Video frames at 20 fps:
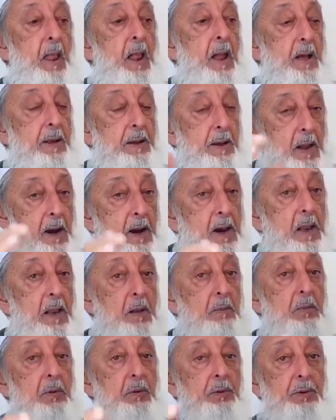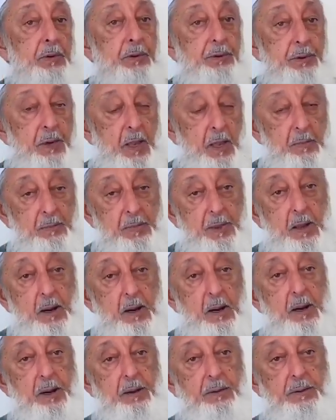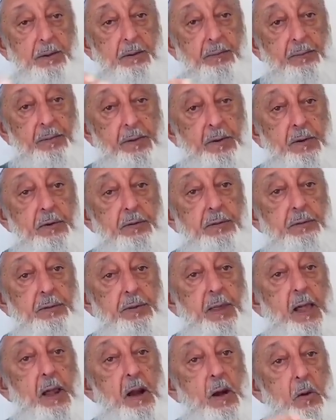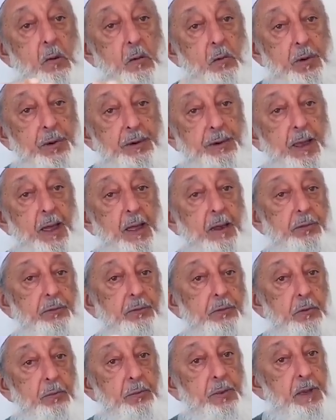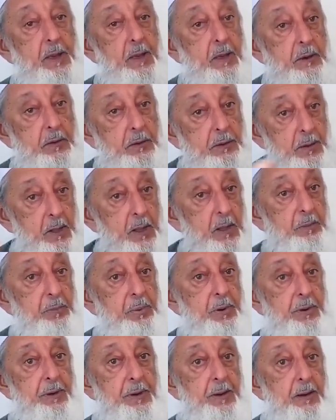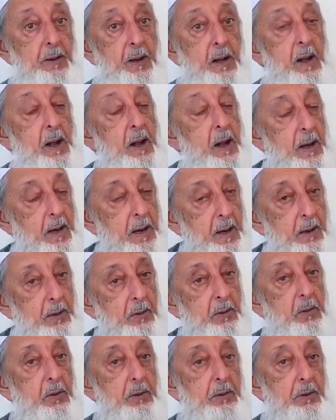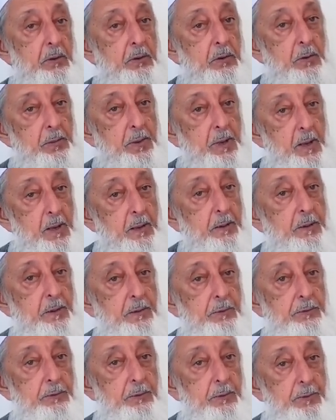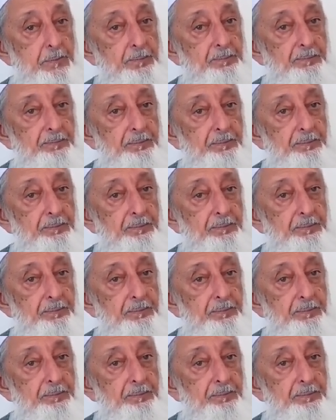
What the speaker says: An ayah mutashabiha is a verse which has to be interpreted in order to be understood.